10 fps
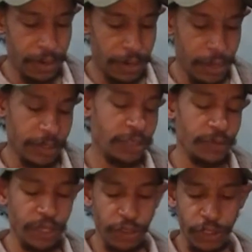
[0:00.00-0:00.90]

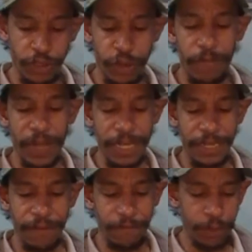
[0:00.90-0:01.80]
Soft
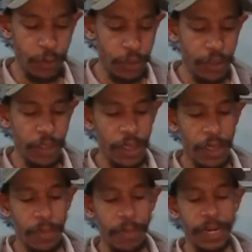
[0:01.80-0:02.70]
plastic fluke,
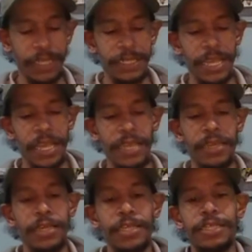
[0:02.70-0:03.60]
but it's
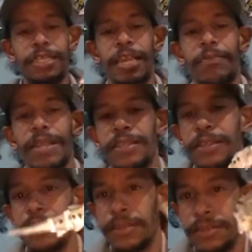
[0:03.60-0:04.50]
a
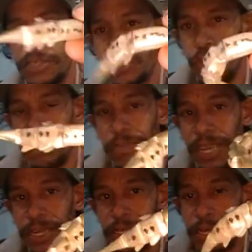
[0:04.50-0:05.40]
segmented swim
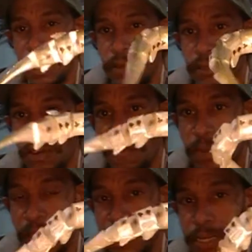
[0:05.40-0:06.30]
bait style soft
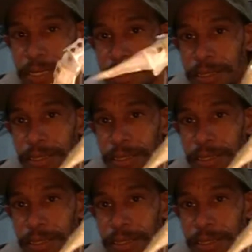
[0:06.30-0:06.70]
plastic.